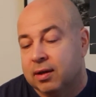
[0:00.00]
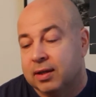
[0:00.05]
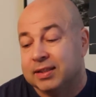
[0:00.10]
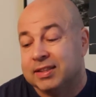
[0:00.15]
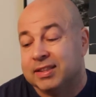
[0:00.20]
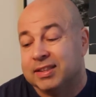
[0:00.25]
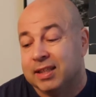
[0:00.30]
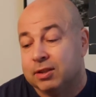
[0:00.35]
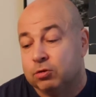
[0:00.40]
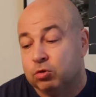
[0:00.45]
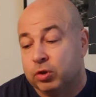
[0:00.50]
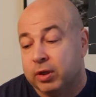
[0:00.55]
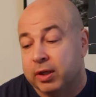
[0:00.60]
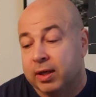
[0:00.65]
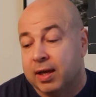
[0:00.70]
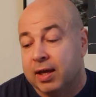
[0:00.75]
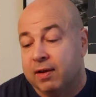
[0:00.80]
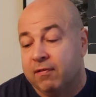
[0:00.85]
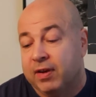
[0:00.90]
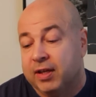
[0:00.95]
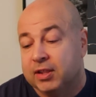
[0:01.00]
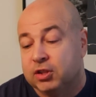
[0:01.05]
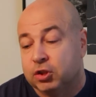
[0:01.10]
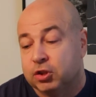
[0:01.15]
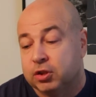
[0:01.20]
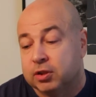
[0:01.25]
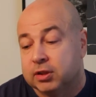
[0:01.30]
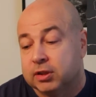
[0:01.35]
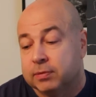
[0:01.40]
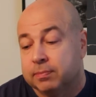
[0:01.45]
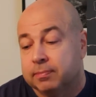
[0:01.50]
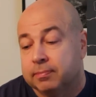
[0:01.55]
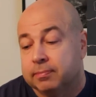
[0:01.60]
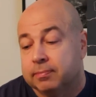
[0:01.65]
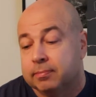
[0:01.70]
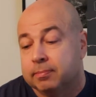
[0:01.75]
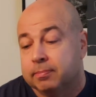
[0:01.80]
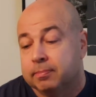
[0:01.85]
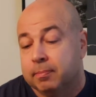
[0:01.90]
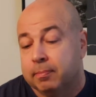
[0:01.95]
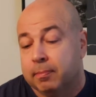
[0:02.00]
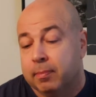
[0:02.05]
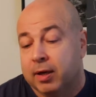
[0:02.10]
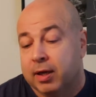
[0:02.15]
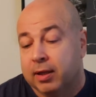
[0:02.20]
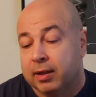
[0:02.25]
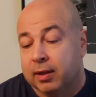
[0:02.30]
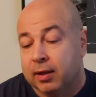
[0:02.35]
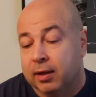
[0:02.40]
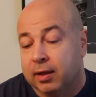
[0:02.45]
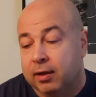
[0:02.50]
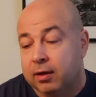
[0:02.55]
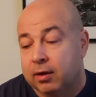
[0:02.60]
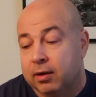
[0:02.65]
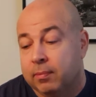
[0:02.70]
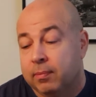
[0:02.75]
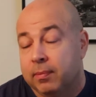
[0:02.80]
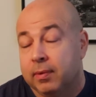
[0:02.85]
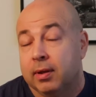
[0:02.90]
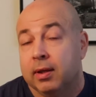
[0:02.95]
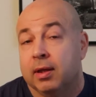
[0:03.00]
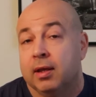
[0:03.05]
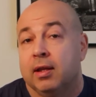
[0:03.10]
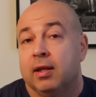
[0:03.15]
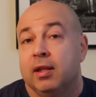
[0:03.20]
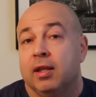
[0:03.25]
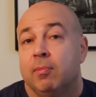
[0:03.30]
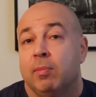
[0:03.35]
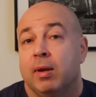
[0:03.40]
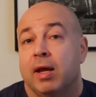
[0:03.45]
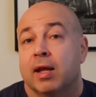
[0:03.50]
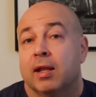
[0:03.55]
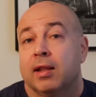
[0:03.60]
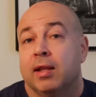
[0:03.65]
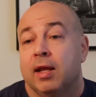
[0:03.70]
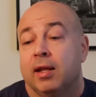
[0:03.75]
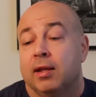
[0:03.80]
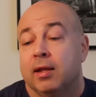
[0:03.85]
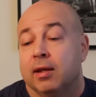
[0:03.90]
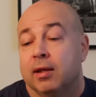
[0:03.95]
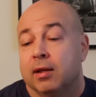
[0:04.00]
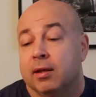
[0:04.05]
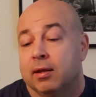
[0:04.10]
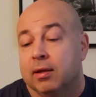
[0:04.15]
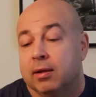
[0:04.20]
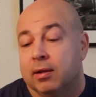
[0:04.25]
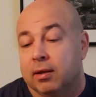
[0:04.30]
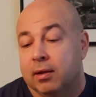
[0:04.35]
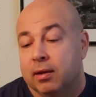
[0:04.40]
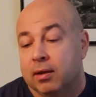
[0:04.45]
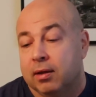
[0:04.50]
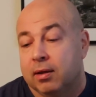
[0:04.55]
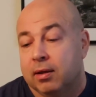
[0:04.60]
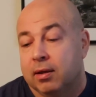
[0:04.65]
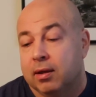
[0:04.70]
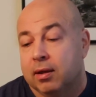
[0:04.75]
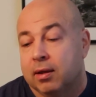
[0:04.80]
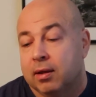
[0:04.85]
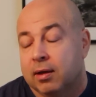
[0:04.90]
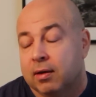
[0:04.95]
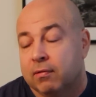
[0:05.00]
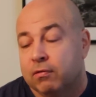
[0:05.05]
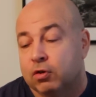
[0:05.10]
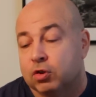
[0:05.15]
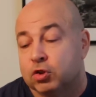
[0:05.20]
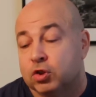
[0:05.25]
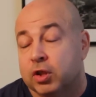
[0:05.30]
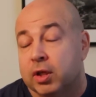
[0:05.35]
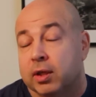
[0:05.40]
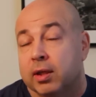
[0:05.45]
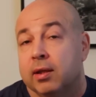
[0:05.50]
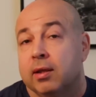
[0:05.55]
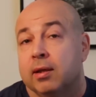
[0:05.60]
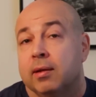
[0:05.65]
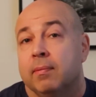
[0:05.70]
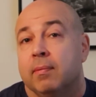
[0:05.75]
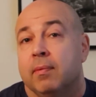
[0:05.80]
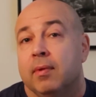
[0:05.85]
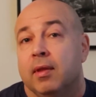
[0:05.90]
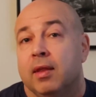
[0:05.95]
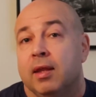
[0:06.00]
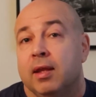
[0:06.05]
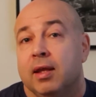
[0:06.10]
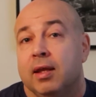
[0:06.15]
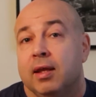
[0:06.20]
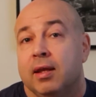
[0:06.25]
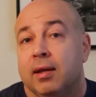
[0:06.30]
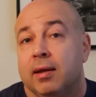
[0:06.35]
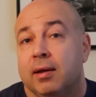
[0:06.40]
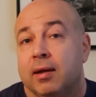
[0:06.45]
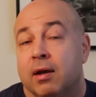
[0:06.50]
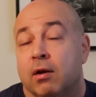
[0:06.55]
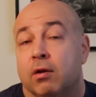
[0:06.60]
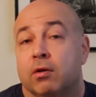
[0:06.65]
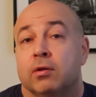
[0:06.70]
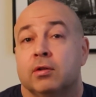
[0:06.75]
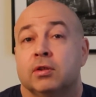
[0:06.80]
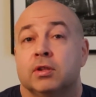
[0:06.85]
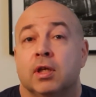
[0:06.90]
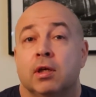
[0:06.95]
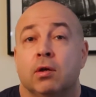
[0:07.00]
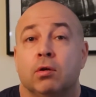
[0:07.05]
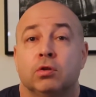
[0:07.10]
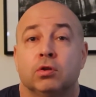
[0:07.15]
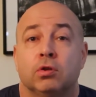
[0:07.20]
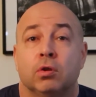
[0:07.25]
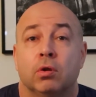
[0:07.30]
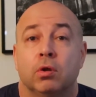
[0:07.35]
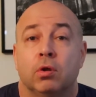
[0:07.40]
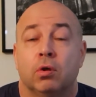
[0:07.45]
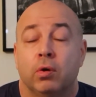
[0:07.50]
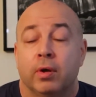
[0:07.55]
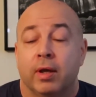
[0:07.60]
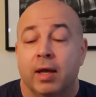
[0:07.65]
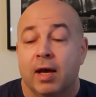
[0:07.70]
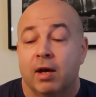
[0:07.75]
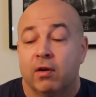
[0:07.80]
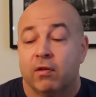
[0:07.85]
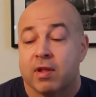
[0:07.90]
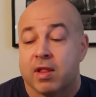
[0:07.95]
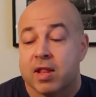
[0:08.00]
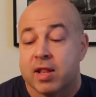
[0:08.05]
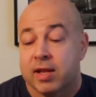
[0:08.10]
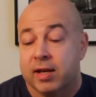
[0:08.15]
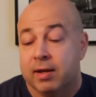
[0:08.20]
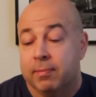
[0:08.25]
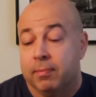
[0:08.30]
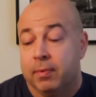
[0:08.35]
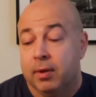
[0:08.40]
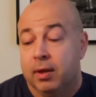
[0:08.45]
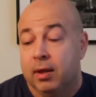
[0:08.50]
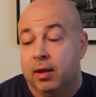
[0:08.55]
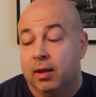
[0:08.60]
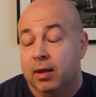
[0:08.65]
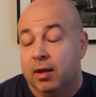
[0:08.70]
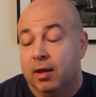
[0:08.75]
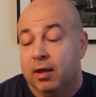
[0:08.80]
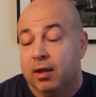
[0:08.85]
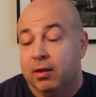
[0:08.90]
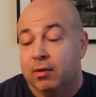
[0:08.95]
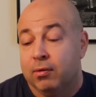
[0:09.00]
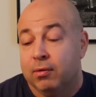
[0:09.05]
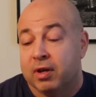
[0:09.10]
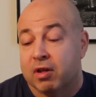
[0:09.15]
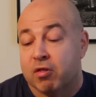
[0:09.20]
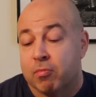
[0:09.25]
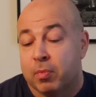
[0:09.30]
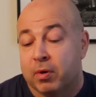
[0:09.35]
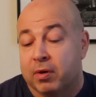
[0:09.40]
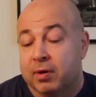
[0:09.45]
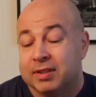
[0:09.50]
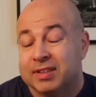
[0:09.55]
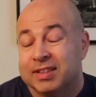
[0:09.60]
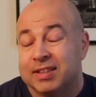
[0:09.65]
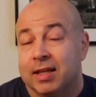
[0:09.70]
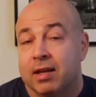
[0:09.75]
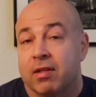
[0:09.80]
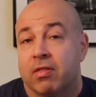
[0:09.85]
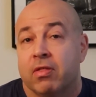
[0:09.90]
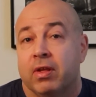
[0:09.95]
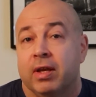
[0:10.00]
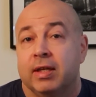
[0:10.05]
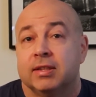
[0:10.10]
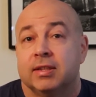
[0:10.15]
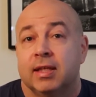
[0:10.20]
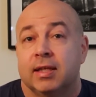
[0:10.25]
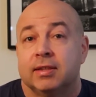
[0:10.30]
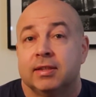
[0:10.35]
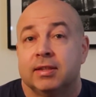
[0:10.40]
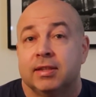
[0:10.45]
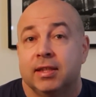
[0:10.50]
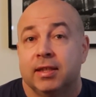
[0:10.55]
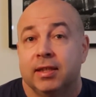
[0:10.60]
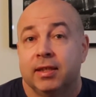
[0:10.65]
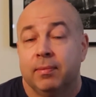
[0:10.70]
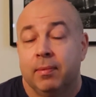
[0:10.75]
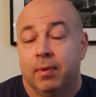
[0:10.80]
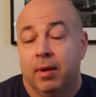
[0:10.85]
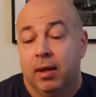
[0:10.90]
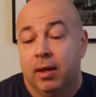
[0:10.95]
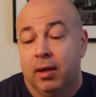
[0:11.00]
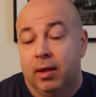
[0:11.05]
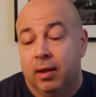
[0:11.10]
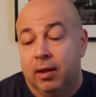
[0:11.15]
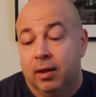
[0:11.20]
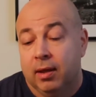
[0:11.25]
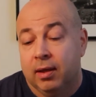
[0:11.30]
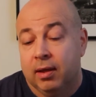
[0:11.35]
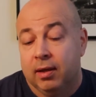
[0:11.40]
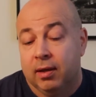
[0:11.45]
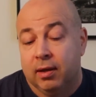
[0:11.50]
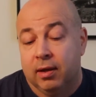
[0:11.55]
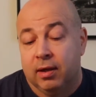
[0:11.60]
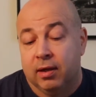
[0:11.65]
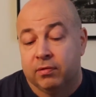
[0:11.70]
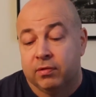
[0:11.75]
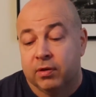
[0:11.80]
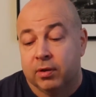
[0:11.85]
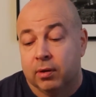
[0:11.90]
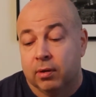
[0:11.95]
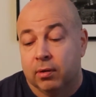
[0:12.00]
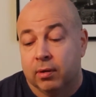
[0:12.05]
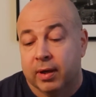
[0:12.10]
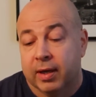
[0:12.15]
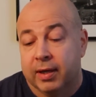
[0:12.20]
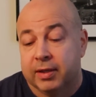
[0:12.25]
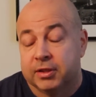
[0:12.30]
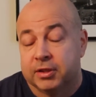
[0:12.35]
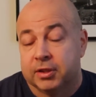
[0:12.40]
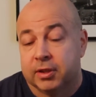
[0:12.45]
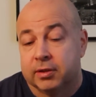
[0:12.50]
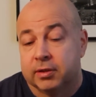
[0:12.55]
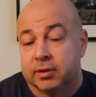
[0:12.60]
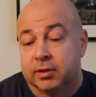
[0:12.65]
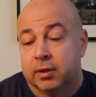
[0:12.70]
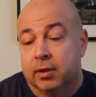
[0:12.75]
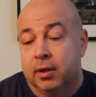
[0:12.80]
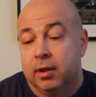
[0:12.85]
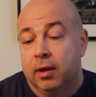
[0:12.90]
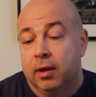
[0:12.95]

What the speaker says: centric adventures, but here in the Black Atlantic, unfortunately, the characters are also going out of the city to experience things at sea in different locations.